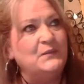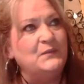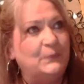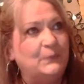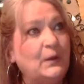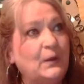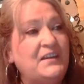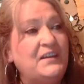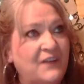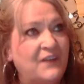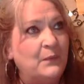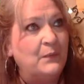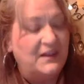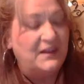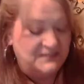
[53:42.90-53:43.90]
when, what I
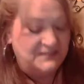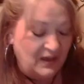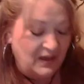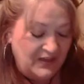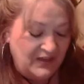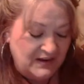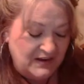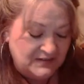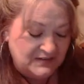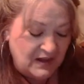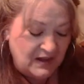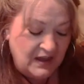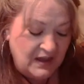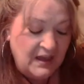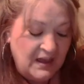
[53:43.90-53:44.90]
felt when I saw that is,
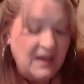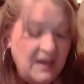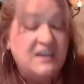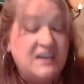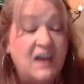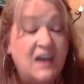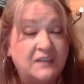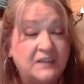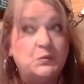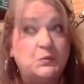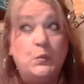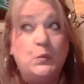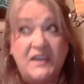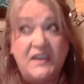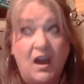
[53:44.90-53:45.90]
yes,
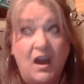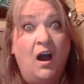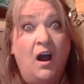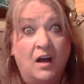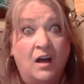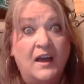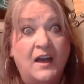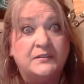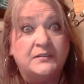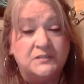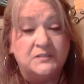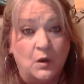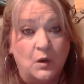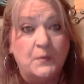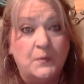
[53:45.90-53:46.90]
we all have
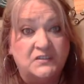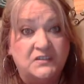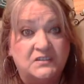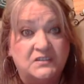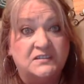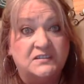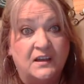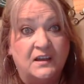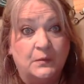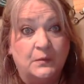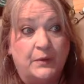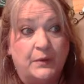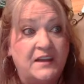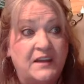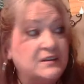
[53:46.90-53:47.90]
so much to
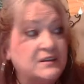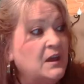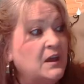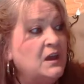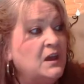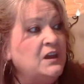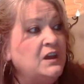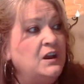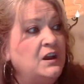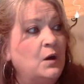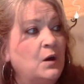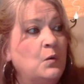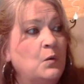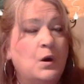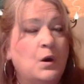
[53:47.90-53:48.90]
celebrate. You
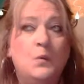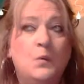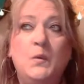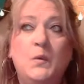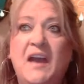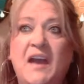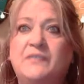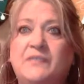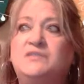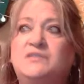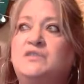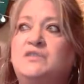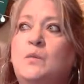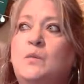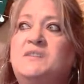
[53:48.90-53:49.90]
know, we have
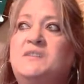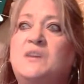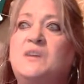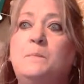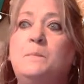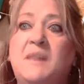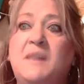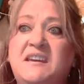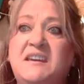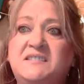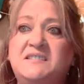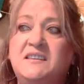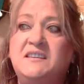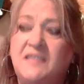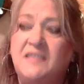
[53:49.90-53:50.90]
so much
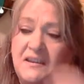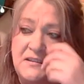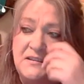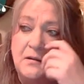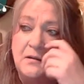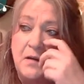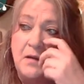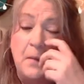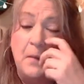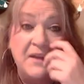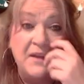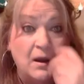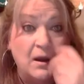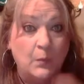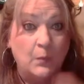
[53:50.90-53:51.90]
amazing things that are
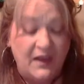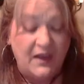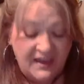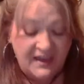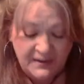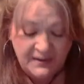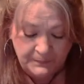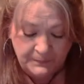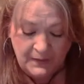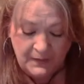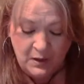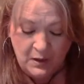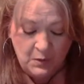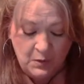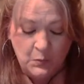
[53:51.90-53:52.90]
coming our way
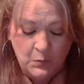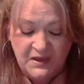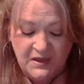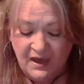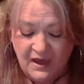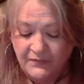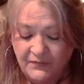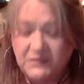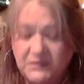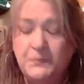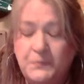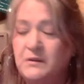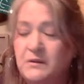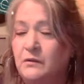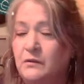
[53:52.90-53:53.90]
we have this
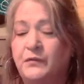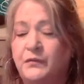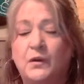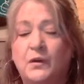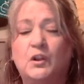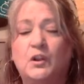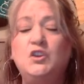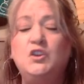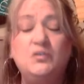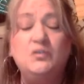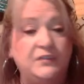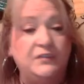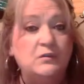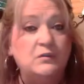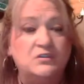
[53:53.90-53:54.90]
beautiful new
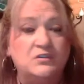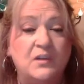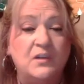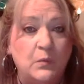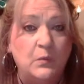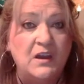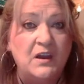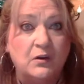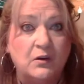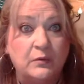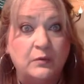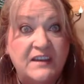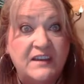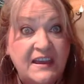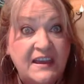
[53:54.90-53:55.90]
future that we are
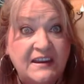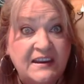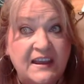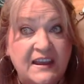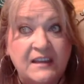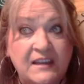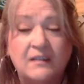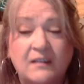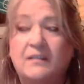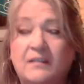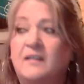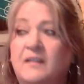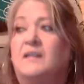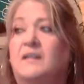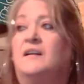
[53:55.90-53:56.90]
creating.
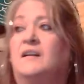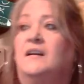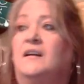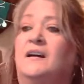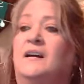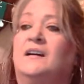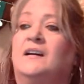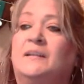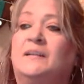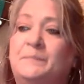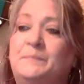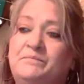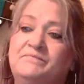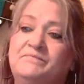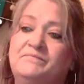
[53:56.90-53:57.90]

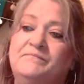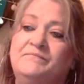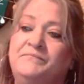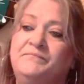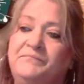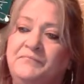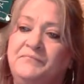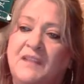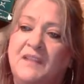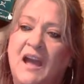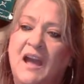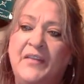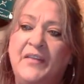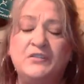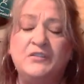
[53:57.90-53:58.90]
Um,
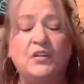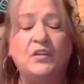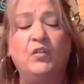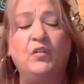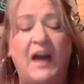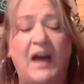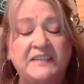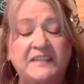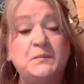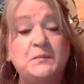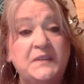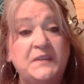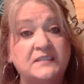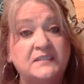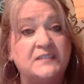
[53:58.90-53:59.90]
and there's a lot to
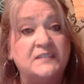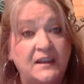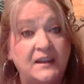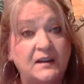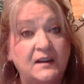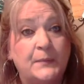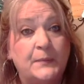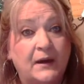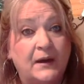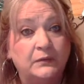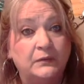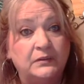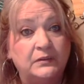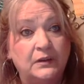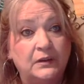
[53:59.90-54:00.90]
be excited about
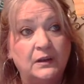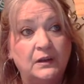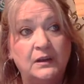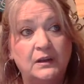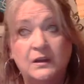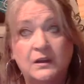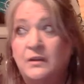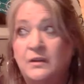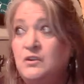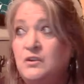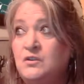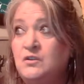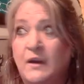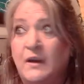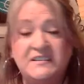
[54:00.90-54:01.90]

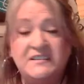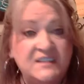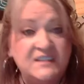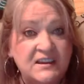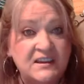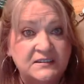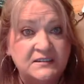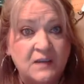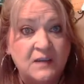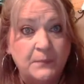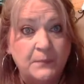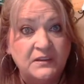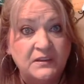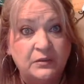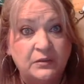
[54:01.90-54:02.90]
new ideas
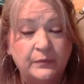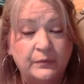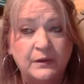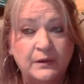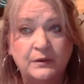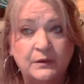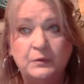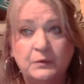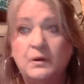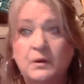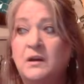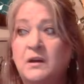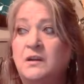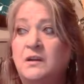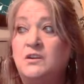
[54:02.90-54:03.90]
coming through,
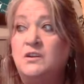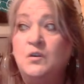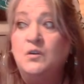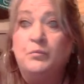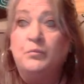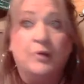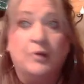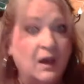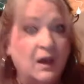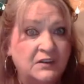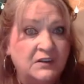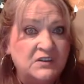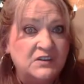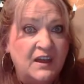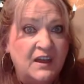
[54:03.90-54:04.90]
new
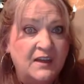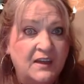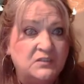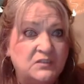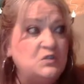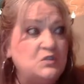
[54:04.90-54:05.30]
projects, new